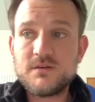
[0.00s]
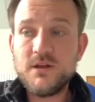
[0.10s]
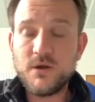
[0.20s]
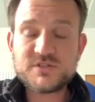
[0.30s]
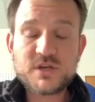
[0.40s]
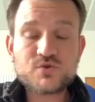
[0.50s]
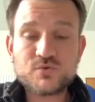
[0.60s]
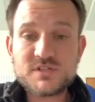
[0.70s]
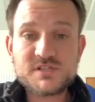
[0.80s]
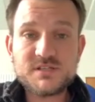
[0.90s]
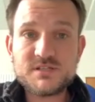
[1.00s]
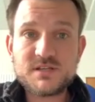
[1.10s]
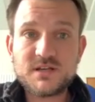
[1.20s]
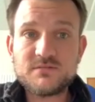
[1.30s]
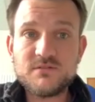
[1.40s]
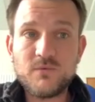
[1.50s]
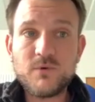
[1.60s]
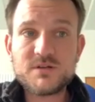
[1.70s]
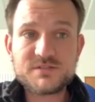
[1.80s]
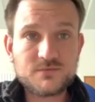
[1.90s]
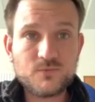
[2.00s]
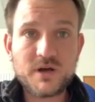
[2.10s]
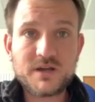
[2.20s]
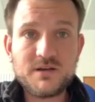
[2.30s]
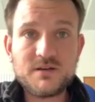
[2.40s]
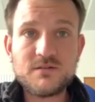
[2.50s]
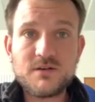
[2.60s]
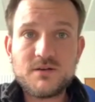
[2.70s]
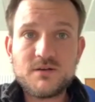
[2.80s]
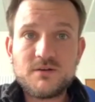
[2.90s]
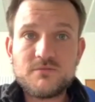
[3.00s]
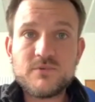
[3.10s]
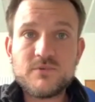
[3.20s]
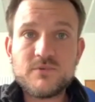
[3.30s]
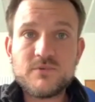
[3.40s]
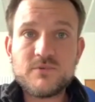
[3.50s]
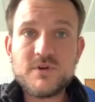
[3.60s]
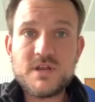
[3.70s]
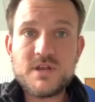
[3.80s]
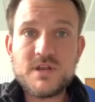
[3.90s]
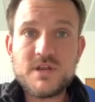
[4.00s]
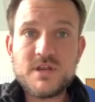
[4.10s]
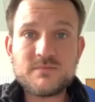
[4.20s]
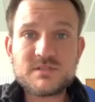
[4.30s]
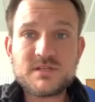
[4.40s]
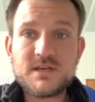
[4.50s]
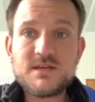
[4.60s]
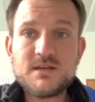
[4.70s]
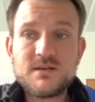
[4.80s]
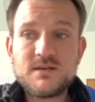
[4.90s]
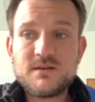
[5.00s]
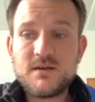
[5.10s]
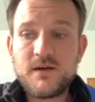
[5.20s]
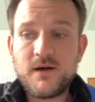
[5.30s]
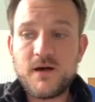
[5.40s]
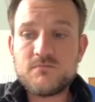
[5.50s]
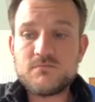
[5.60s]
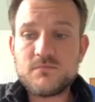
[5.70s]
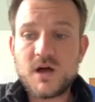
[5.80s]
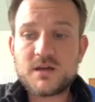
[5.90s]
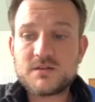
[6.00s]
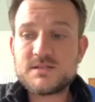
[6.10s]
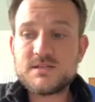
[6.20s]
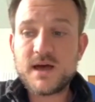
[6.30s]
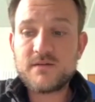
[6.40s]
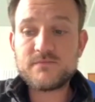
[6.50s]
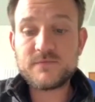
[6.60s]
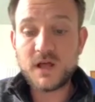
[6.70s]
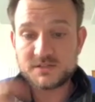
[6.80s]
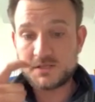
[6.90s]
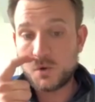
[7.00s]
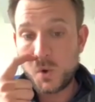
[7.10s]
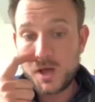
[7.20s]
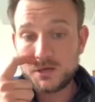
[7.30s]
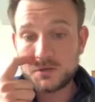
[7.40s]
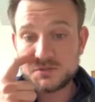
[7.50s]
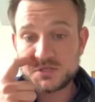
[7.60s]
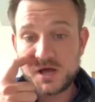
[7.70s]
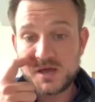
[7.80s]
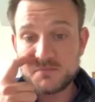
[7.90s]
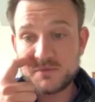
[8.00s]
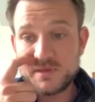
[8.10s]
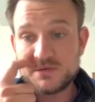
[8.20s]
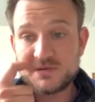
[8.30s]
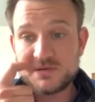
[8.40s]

social distancing and not working in really, really close proximity. I can see that lasting quite a long time. I mean,